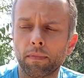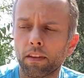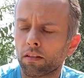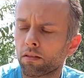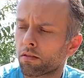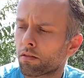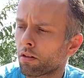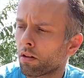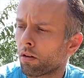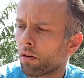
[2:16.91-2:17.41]

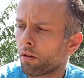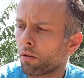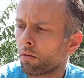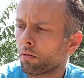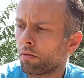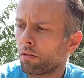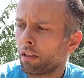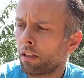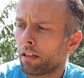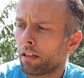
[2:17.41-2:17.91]

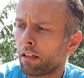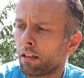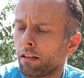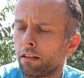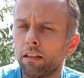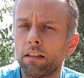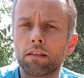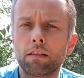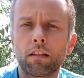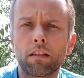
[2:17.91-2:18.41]
So
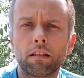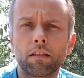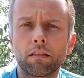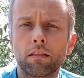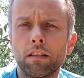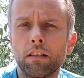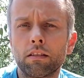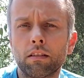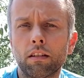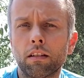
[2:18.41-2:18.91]
these
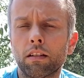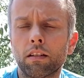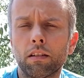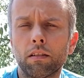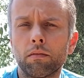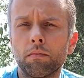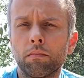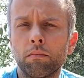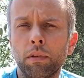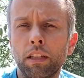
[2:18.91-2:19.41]
are
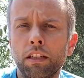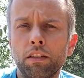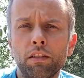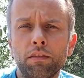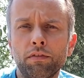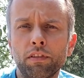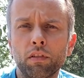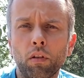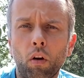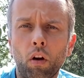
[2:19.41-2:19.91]
many
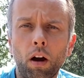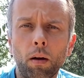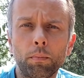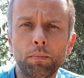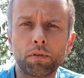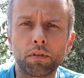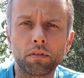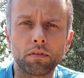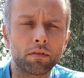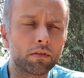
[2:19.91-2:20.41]
different
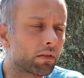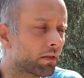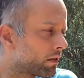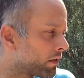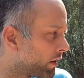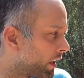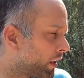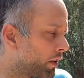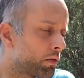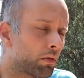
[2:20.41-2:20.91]
options
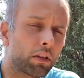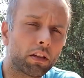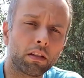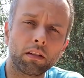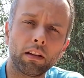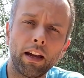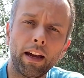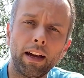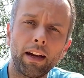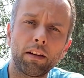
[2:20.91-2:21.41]
that you can
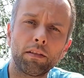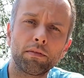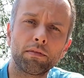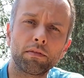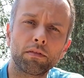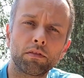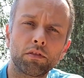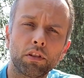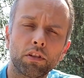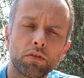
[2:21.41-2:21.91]
have
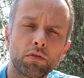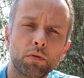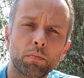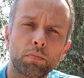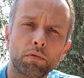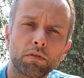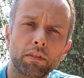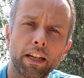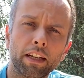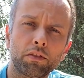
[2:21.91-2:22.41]
just to
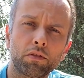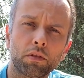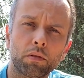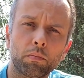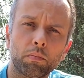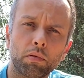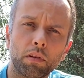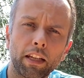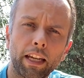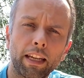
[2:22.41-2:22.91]
protect your
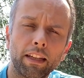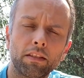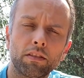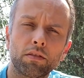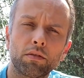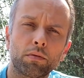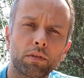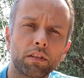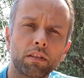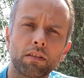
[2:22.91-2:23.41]
plants
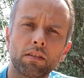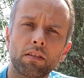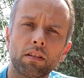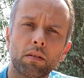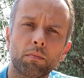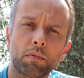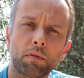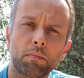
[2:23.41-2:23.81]
during the summer